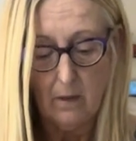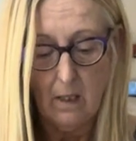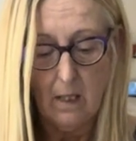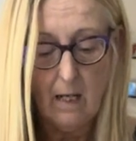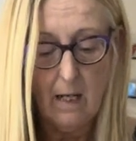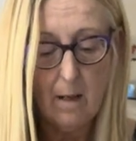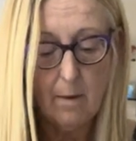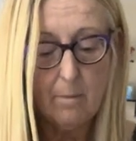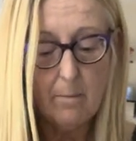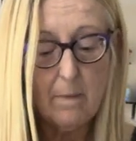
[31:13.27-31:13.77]

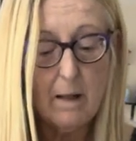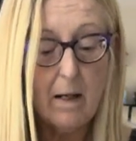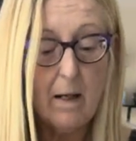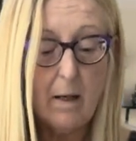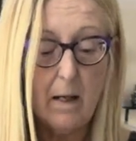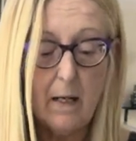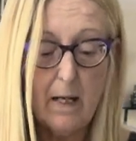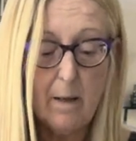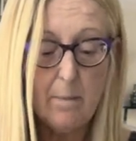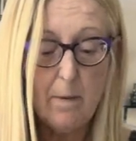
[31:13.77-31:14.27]

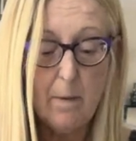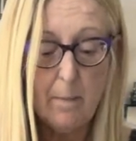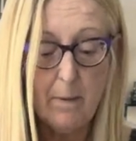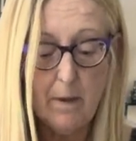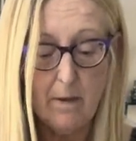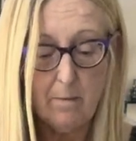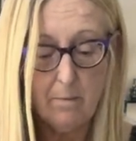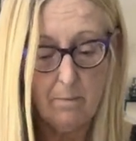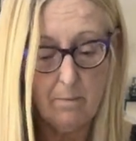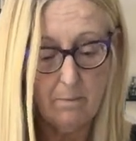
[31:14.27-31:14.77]
I am a
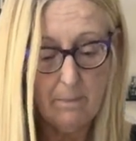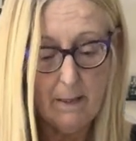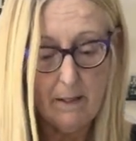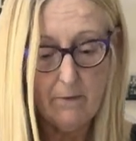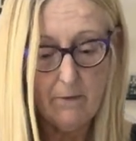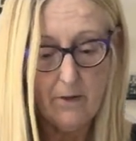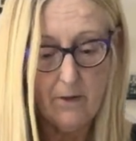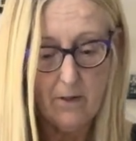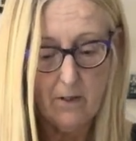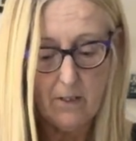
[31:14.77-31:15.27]
bit
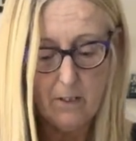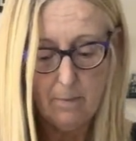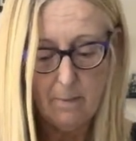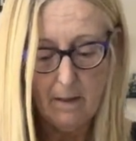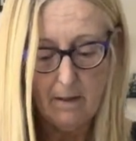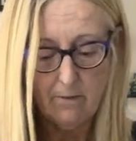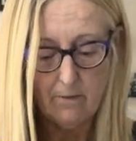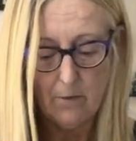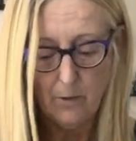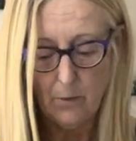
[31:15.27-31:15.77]
paranoid
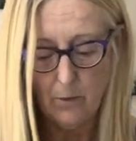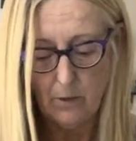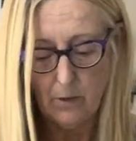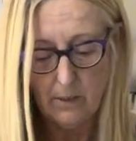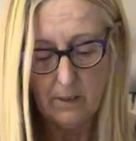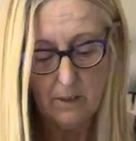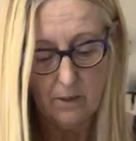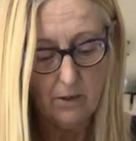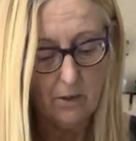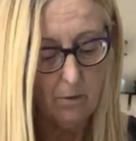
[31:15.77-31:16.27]
about
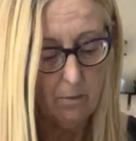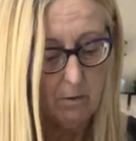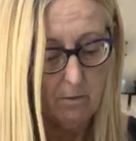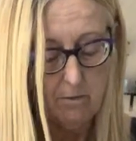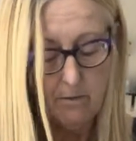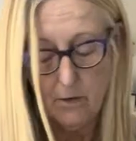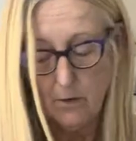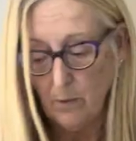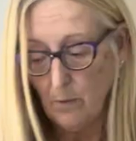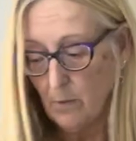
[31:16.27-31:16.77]
verrucas. I don't want
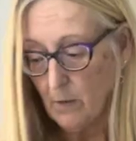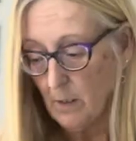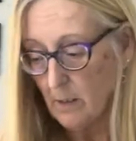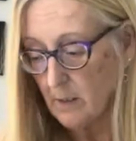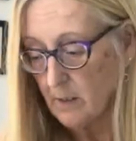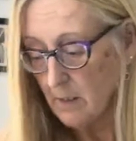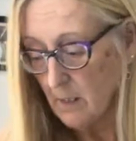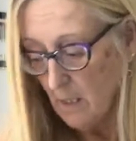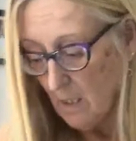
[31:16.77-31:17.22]
verrucas.